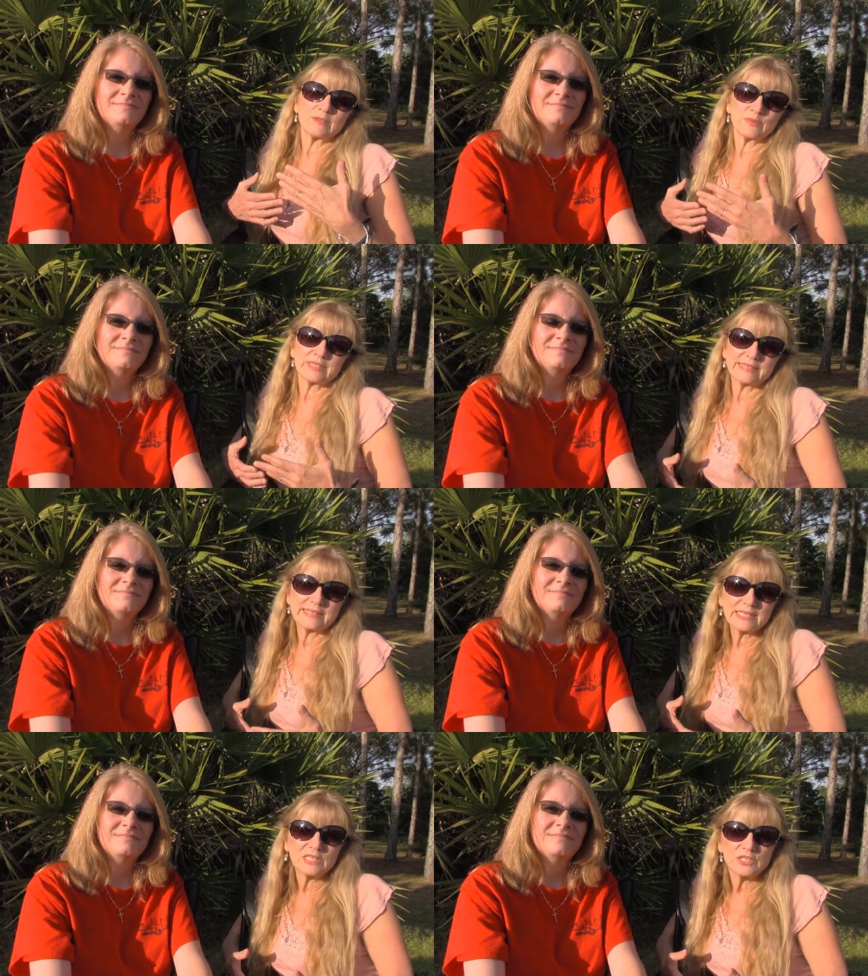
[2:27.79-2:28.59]
Speaker 1: it was a
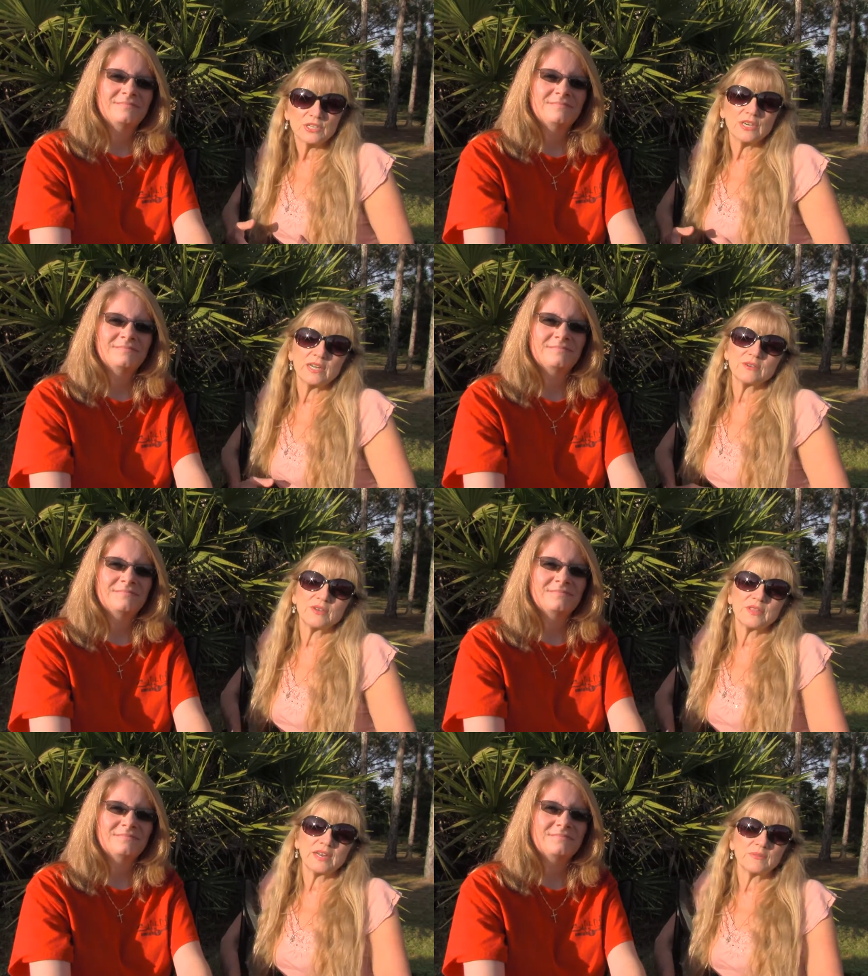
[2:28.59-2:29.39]
sister, I don't
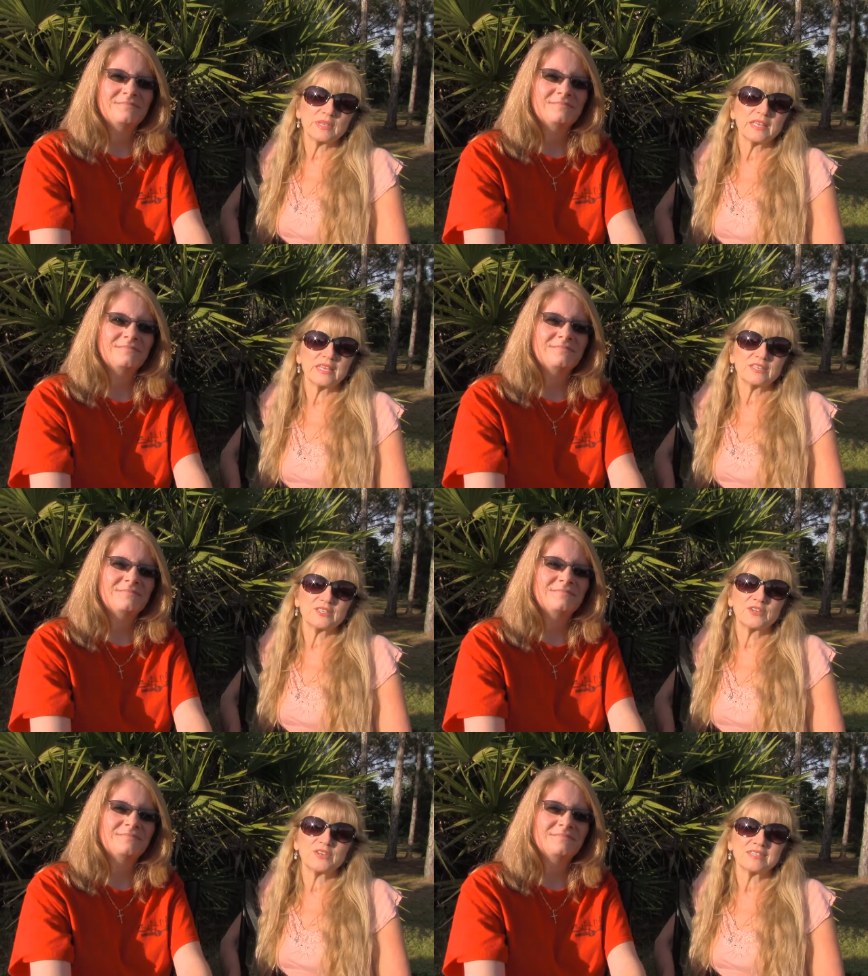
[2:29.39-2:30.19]
know that I related
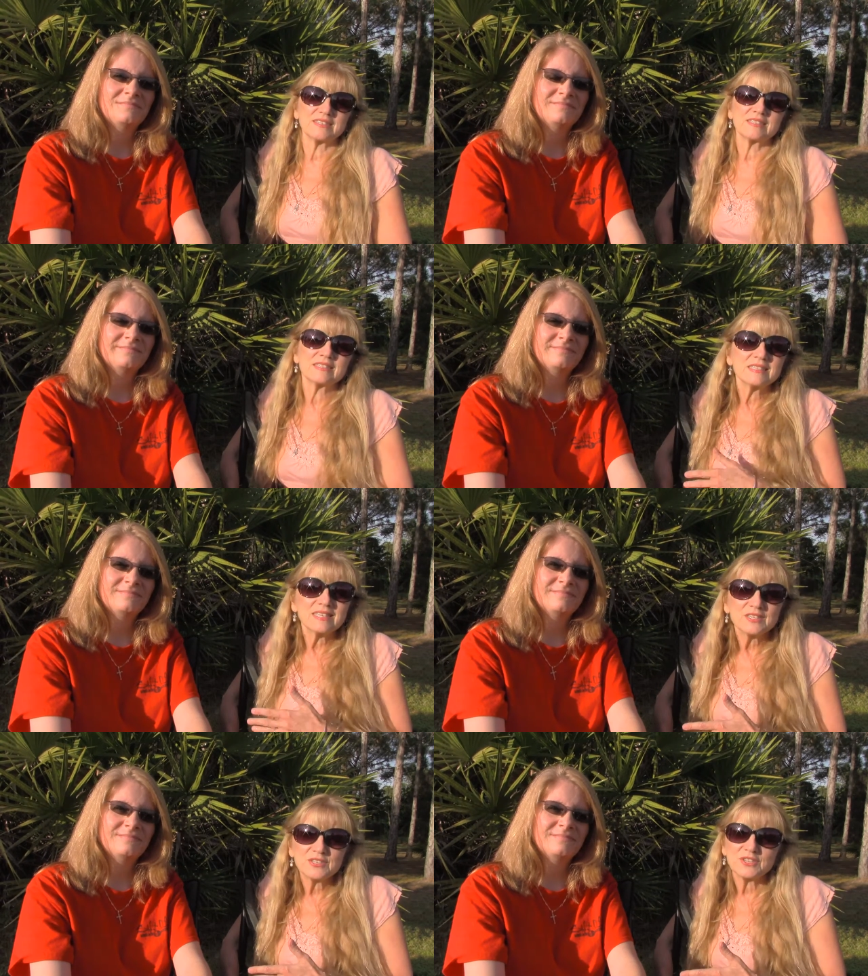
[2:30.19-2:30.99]
to her as a
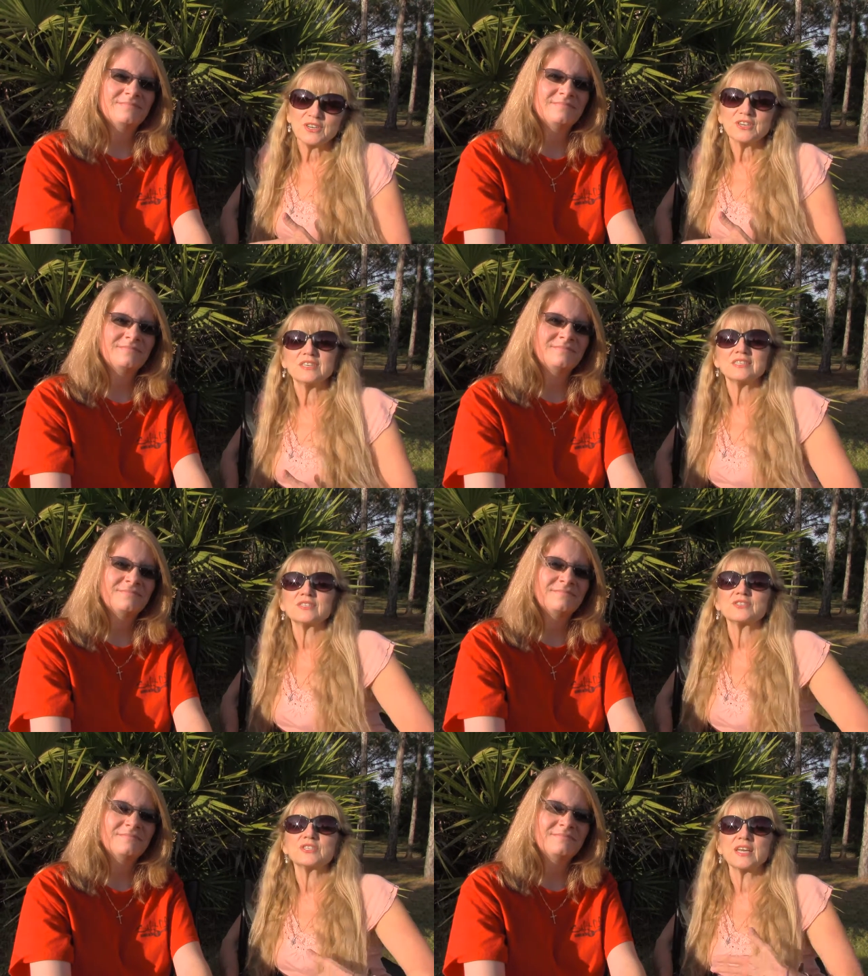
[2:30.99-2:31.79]
sister
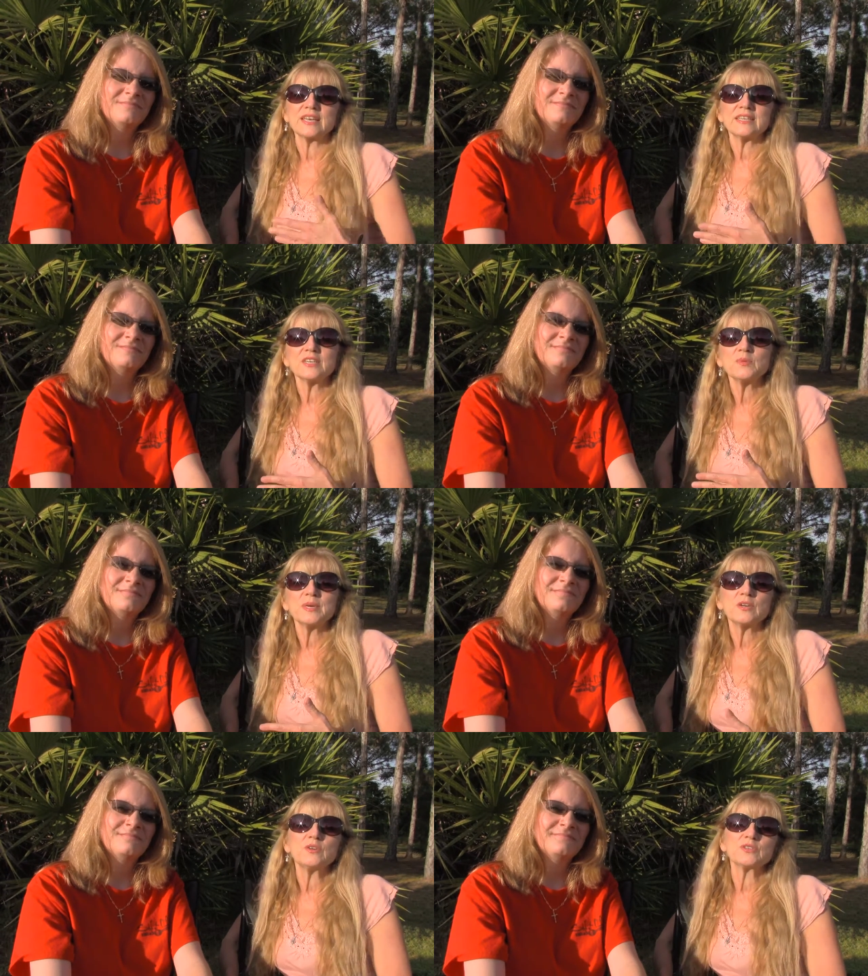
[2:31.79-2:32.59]
until she got a little
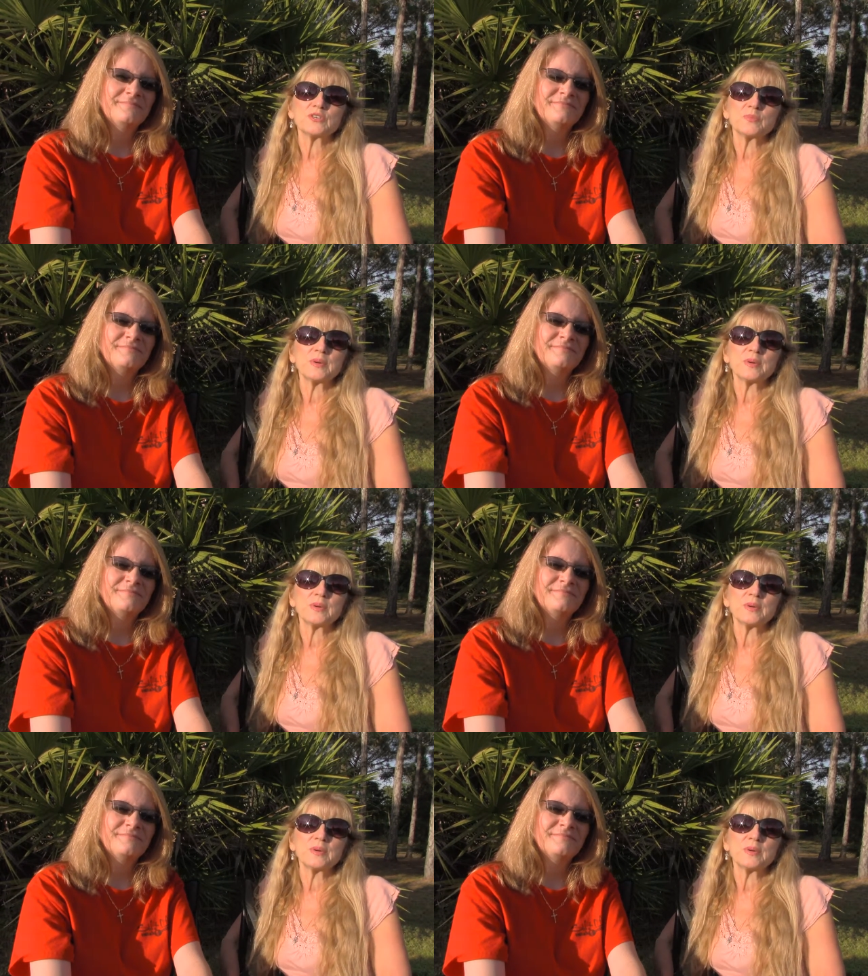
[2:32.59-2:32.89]
bit older.